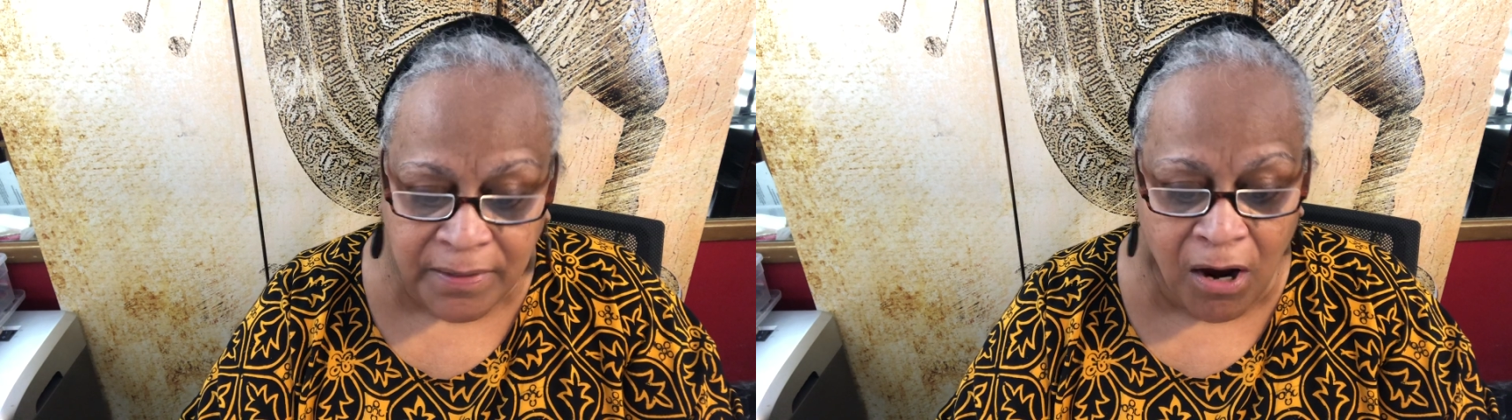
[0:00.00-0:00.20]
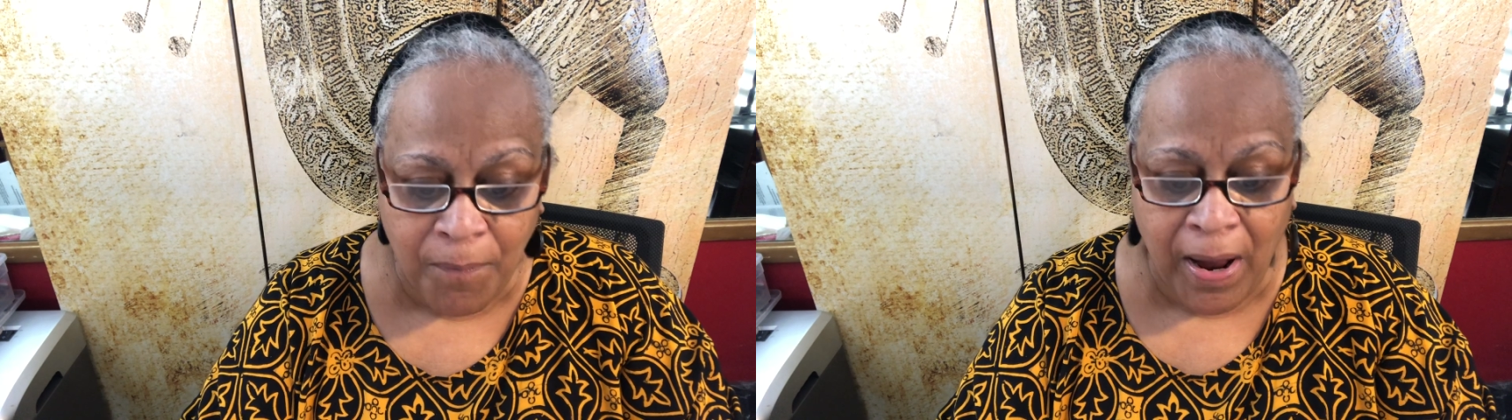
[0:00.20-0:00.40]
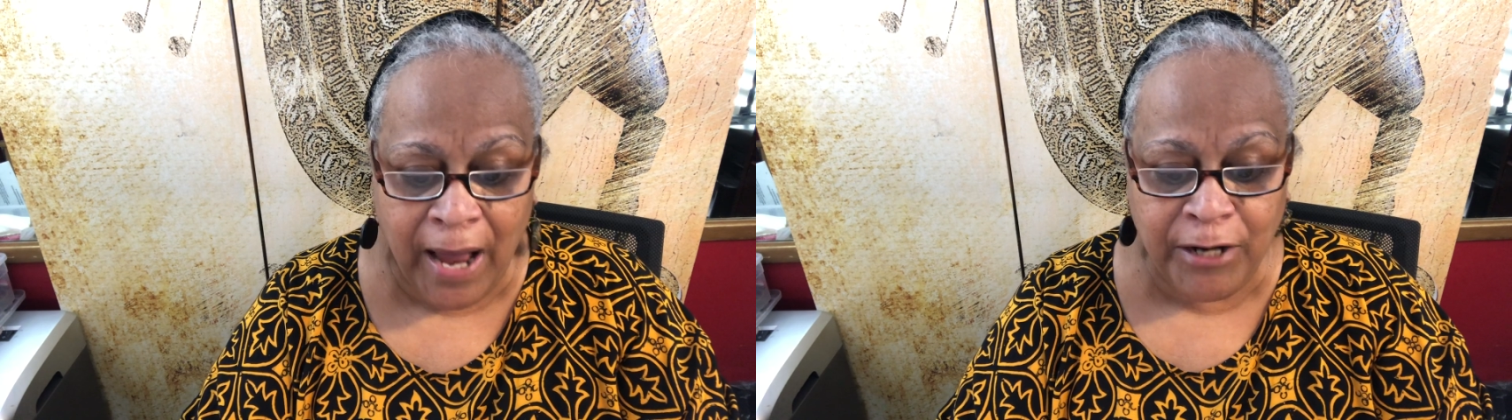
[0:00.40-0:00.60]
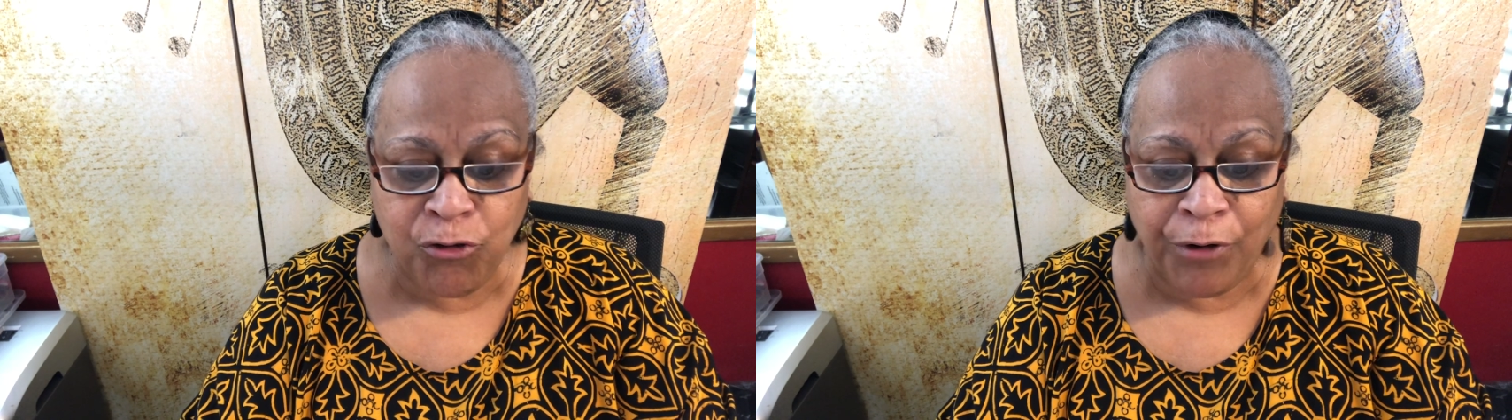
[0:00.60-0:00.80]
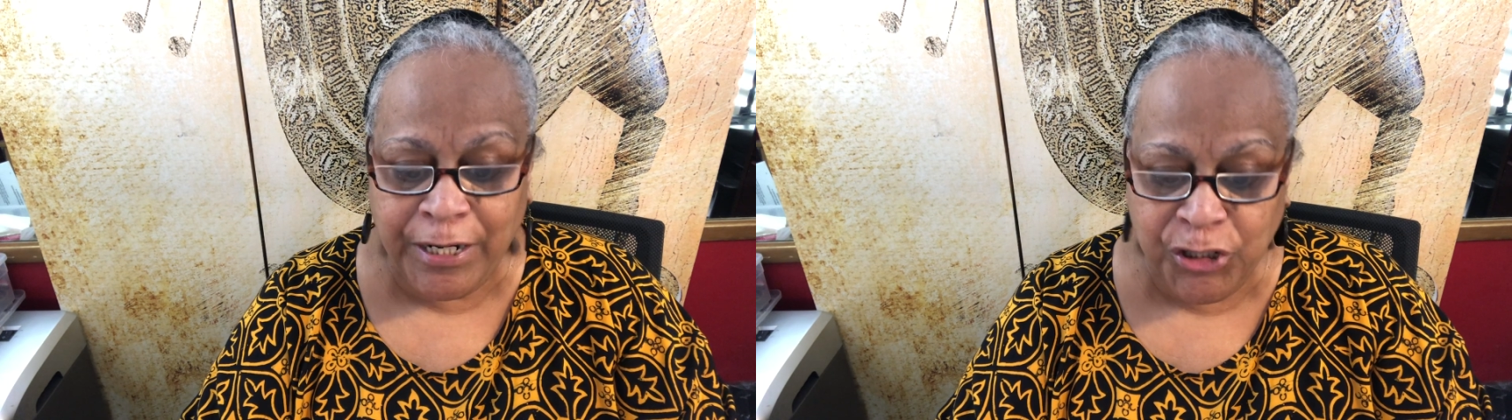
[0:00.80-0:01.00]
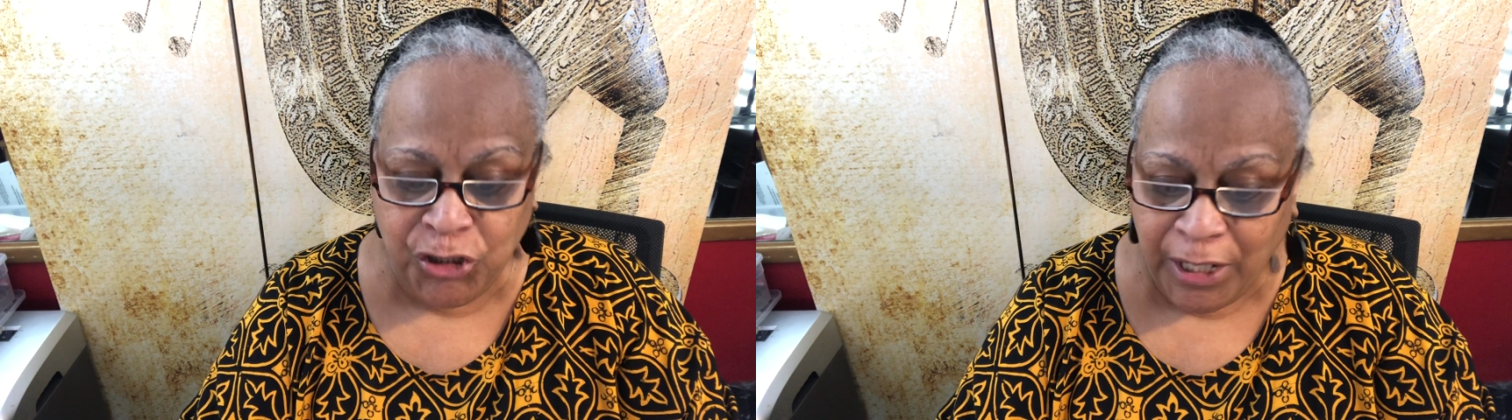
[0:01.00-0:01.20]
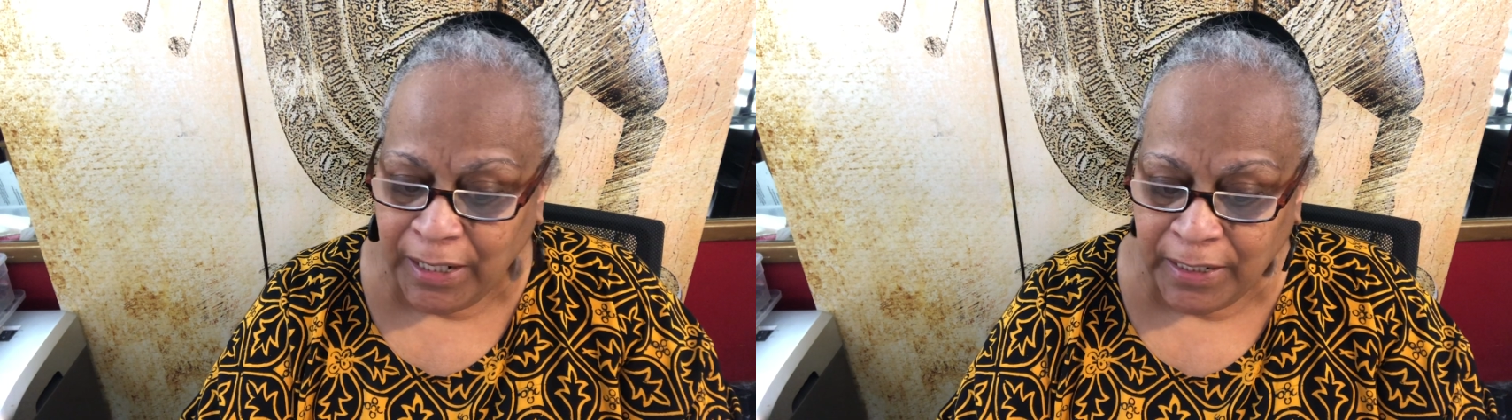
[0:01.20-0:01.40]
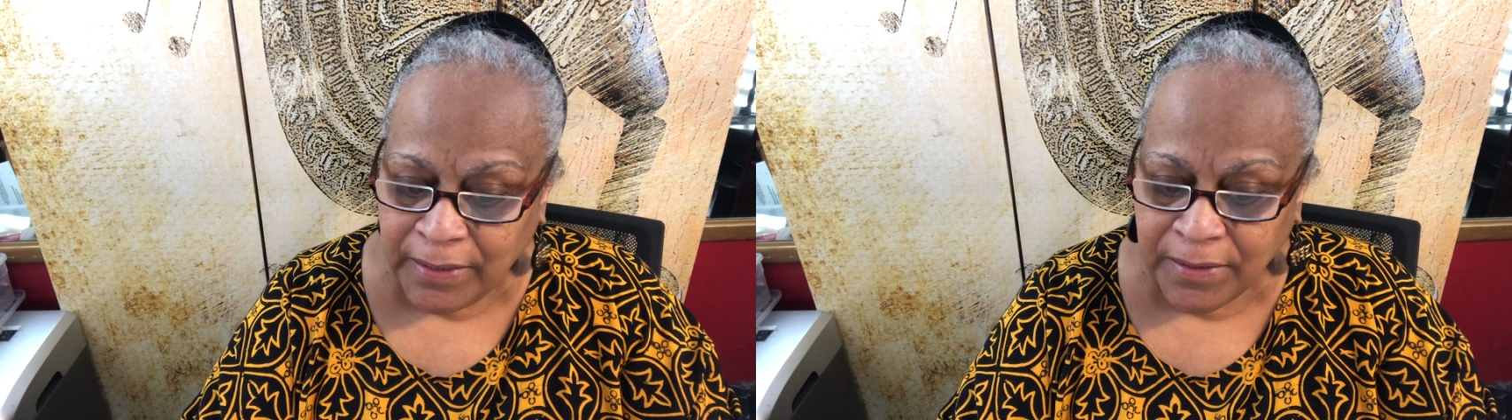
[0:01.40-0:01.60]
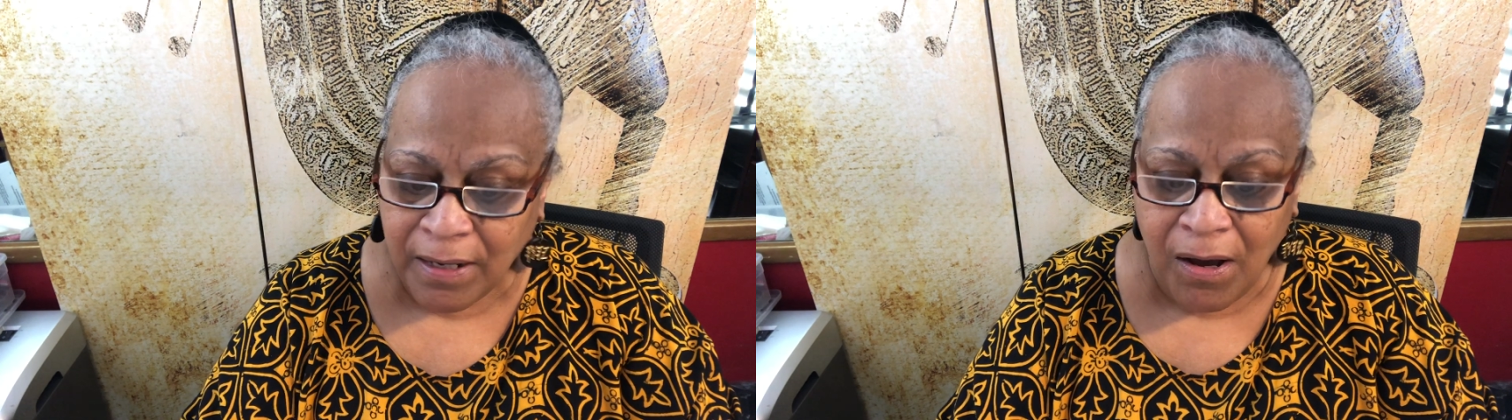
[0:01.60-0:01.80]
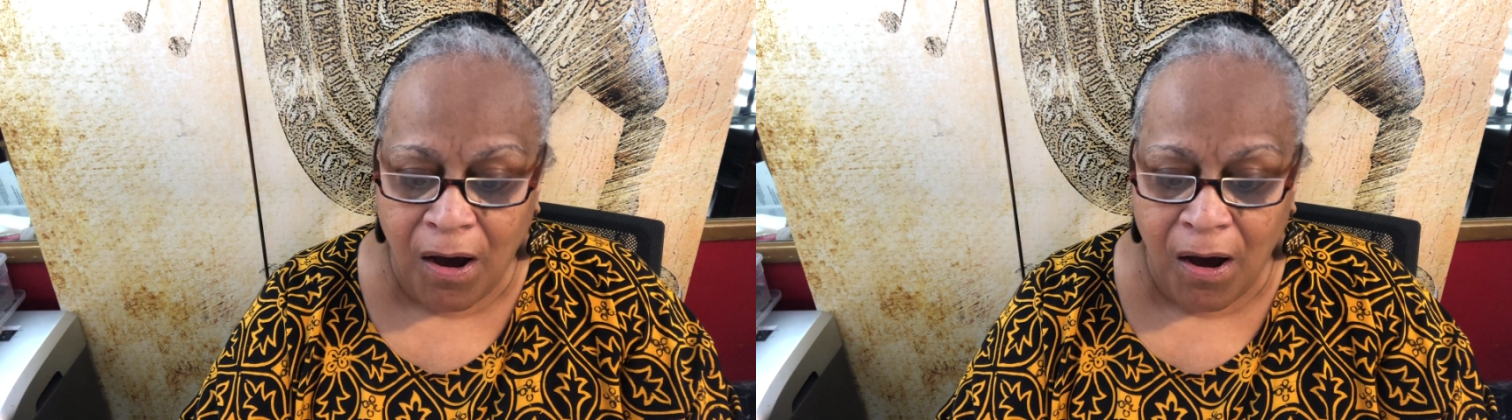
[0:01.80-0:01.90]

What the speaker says: carbohydrate chains